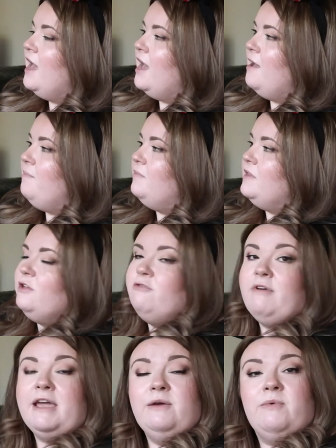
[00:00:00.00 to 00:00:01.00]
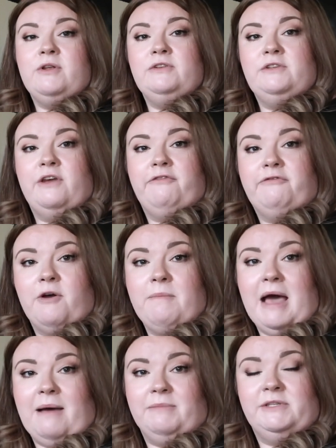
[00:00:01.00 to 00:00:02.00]
Um, the grey ones are
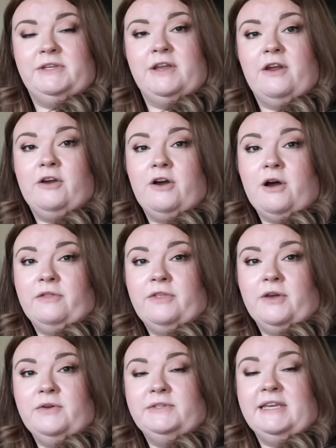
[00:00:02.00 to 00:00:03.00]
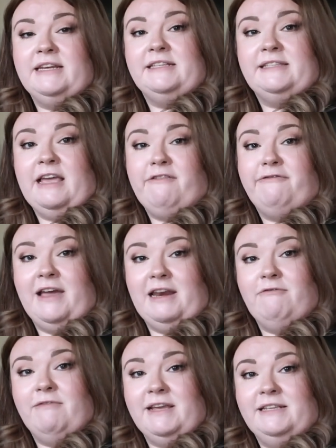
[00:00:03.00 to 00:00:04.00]
from Amazon, I've got those in a set
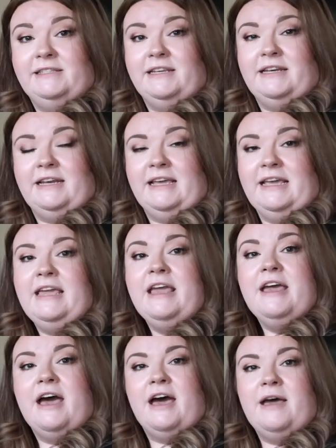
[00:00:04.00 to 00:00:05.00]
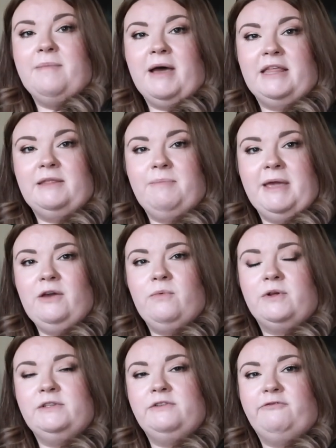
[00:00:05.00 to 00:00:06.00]
fairly recently um, and the pink
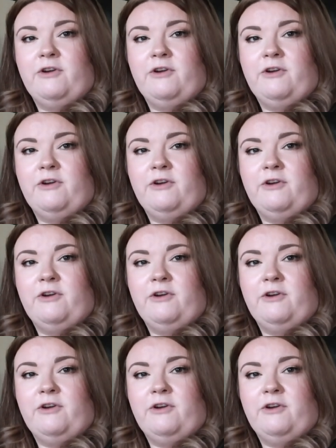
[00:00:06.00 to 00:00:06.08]
ones are